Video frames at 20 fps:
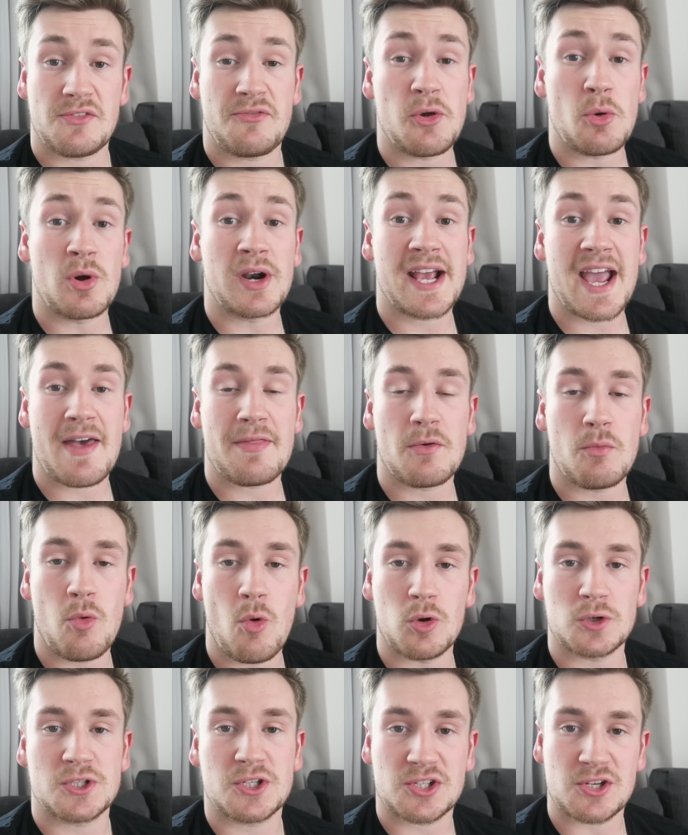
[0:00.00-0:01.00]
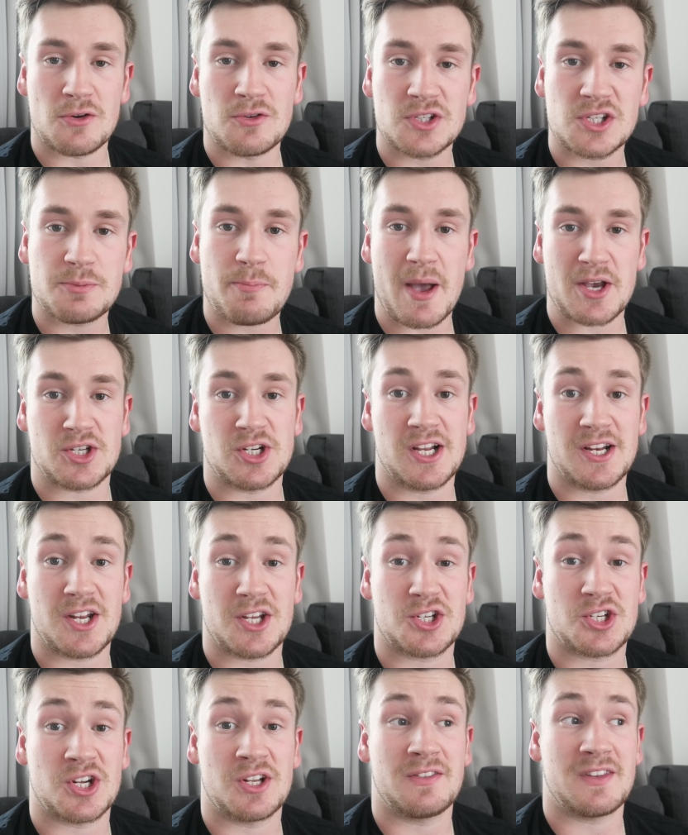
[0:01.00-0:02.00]
So if you want to get the Waterstones special
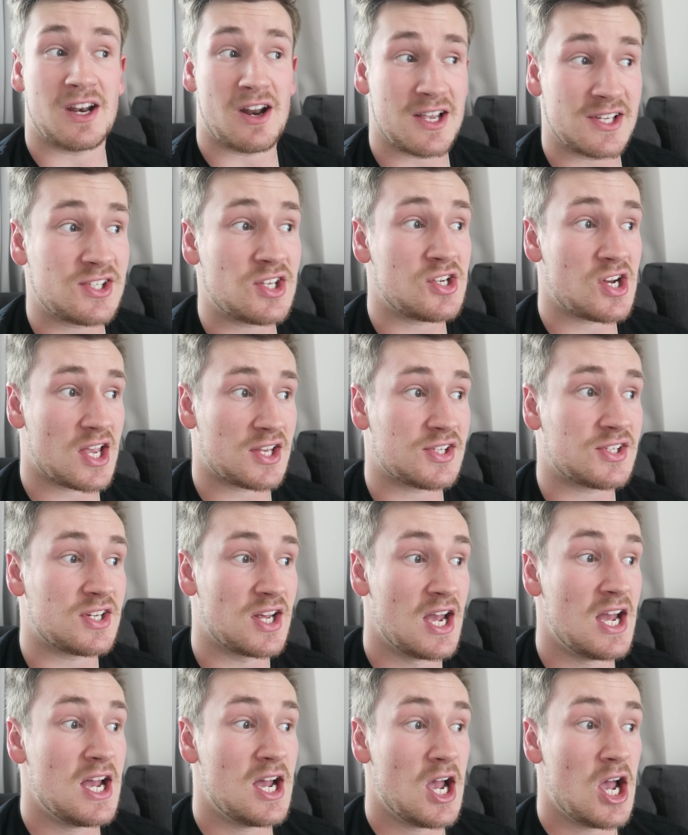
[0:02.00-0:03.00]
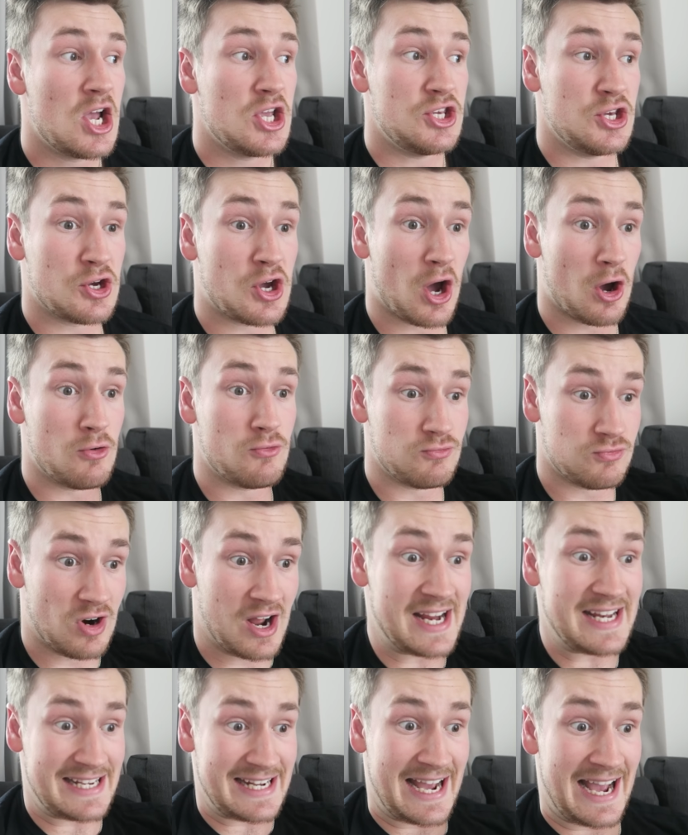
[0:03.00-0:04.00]
edition, then I suggest you go
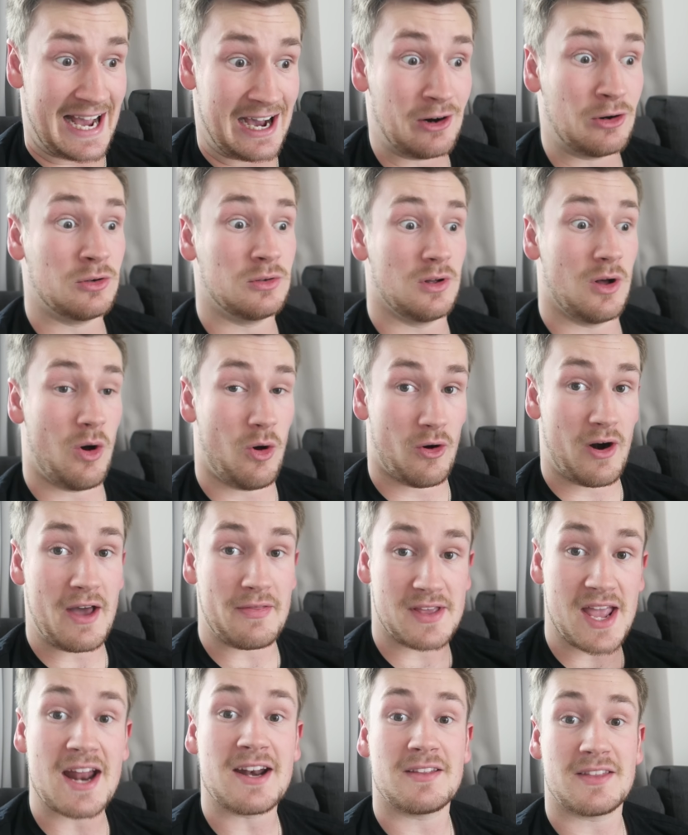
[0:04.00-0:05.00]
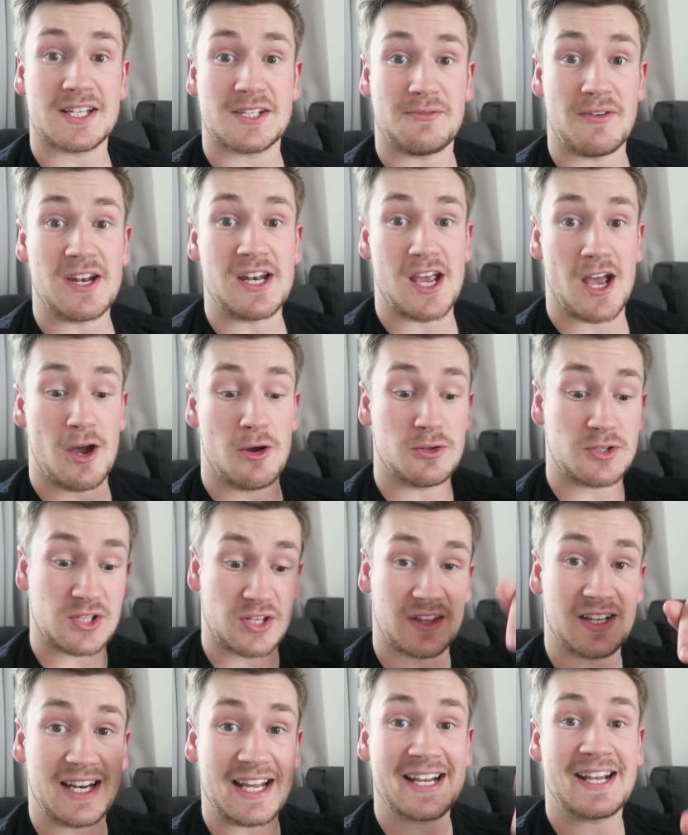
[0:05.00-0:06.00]
right now, or at the end of this video,
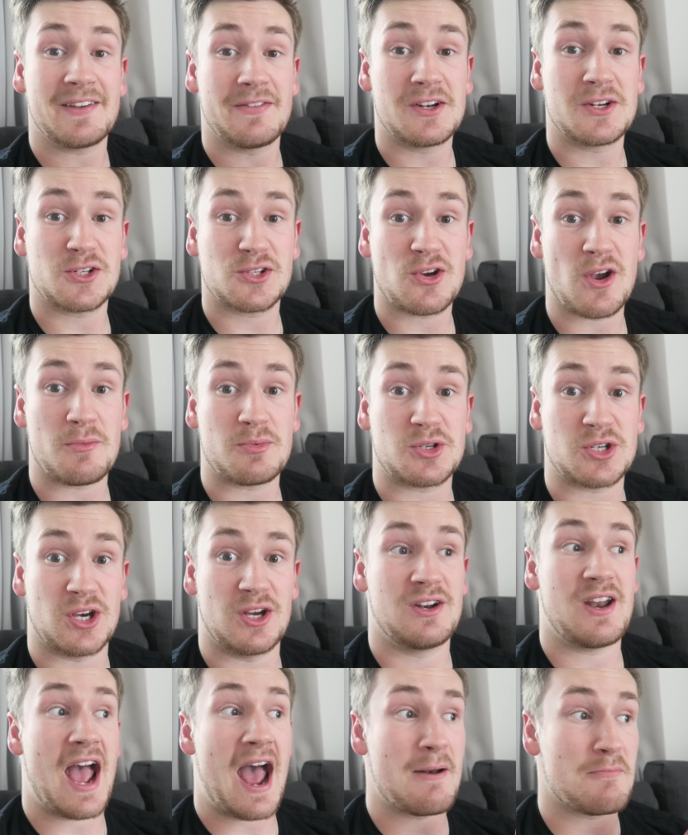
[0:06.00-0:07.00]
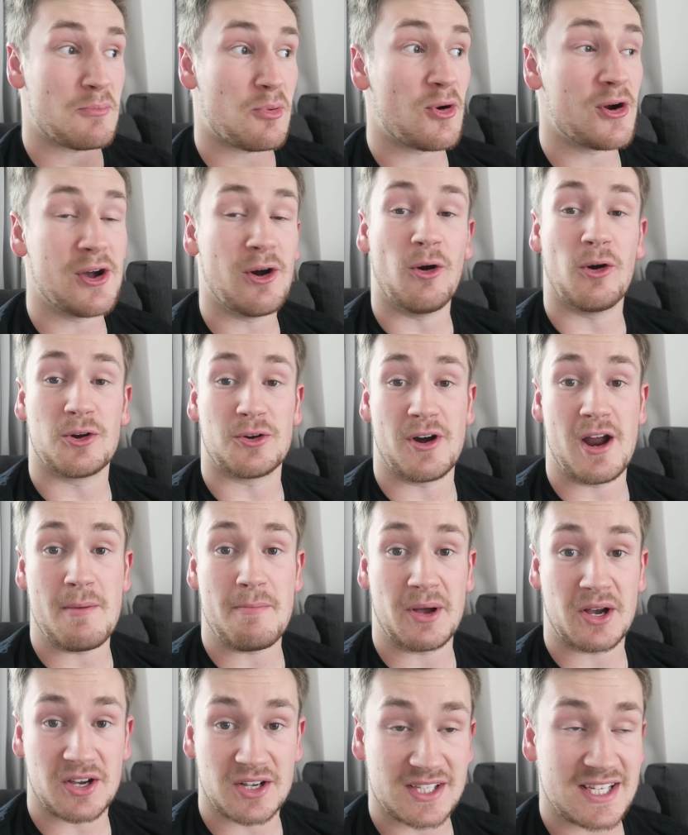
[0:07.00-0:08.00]
to the link in the description and pre-order
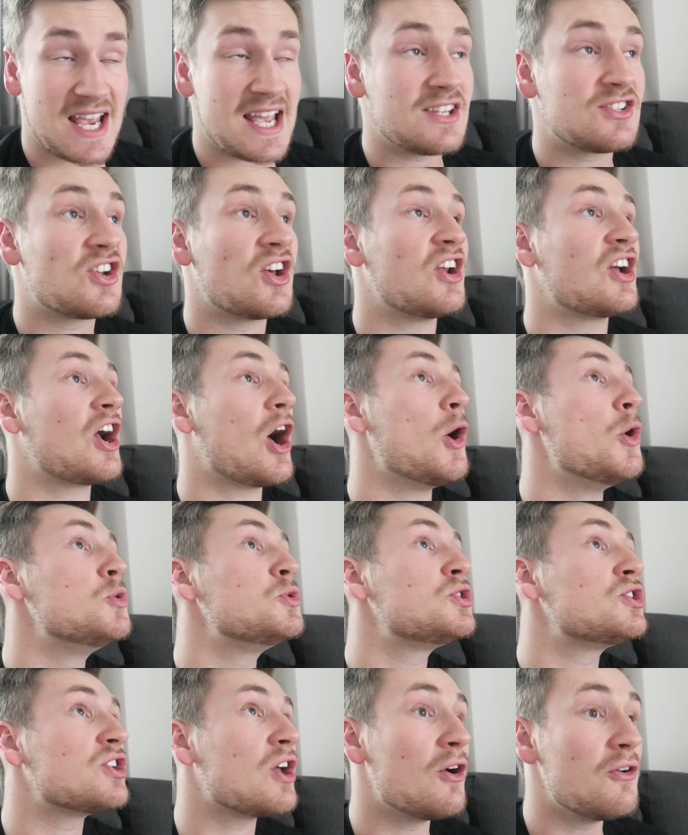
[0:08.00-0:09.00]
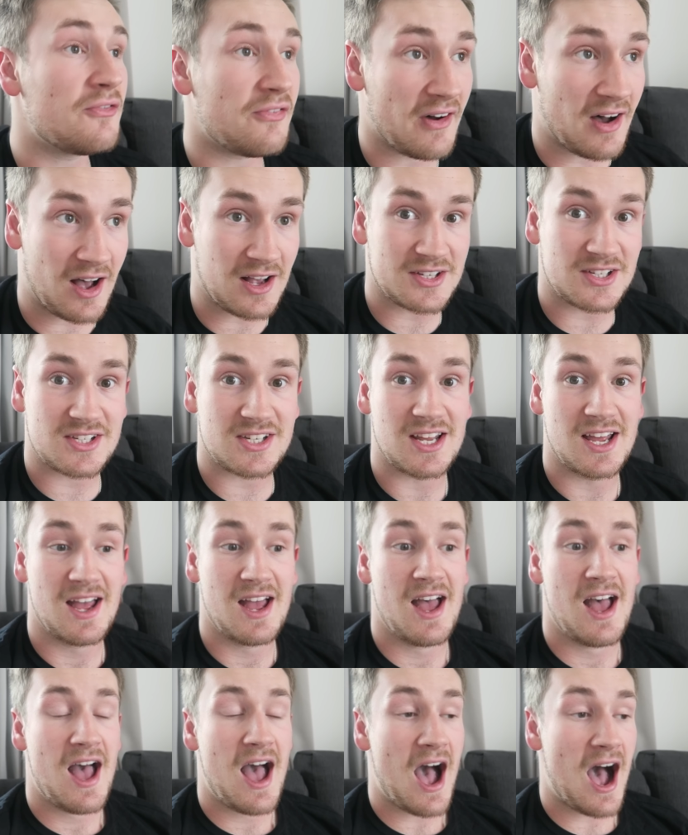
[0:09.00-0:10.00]
it, because it is going to go so fast.
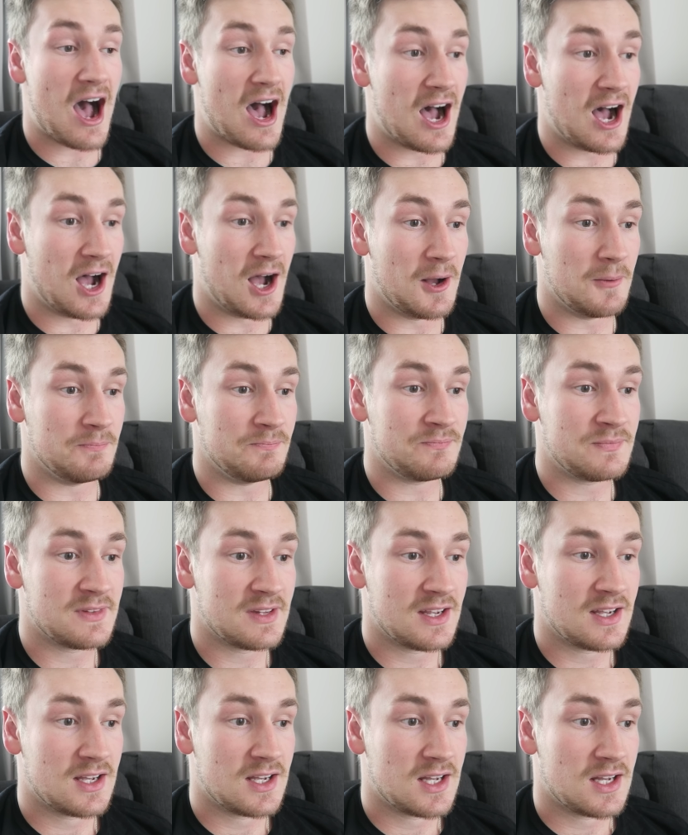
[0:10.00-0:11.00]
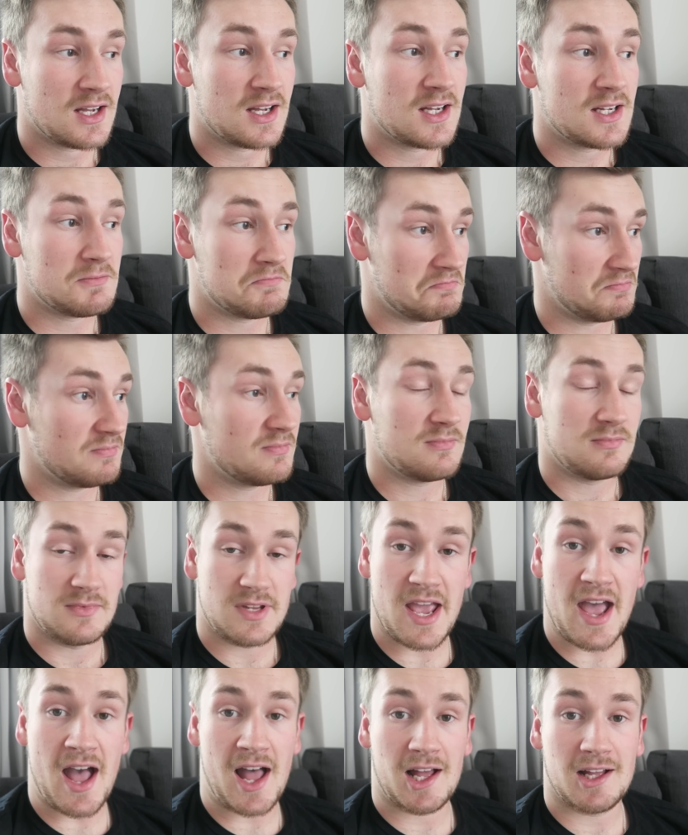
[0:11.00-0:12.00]

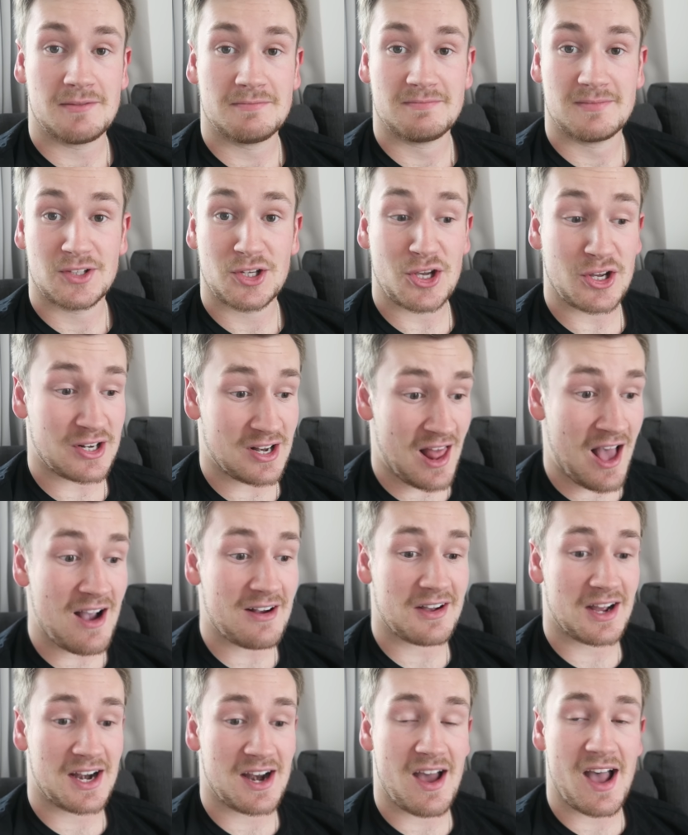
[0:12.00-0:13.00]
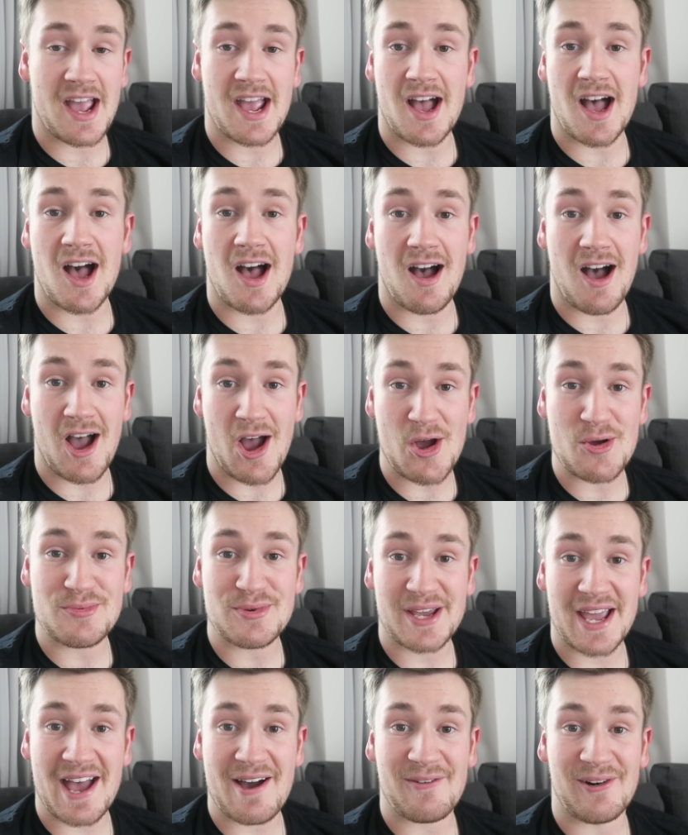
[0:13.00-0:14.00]
Yeah, good luck, and I hope
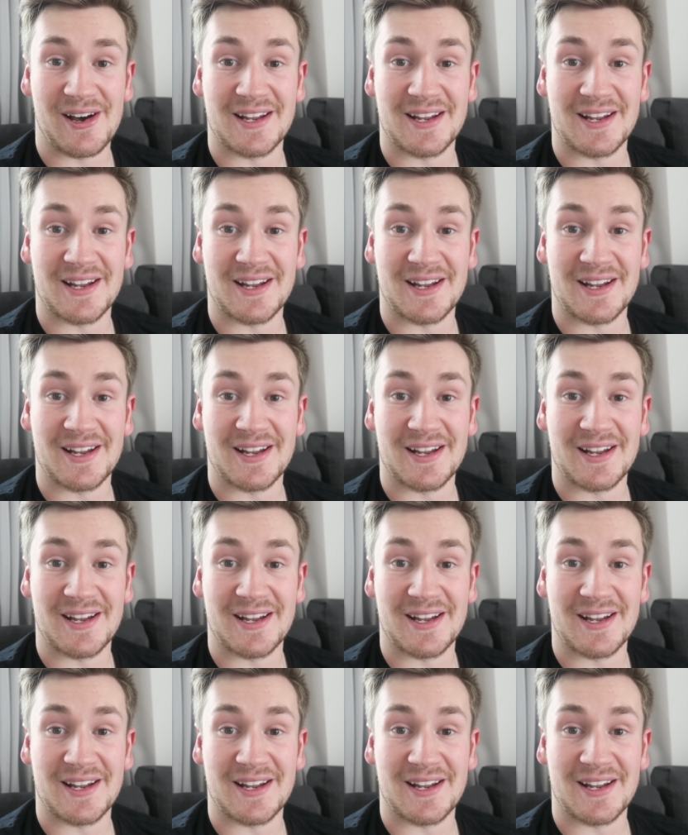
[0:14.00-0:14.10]
you get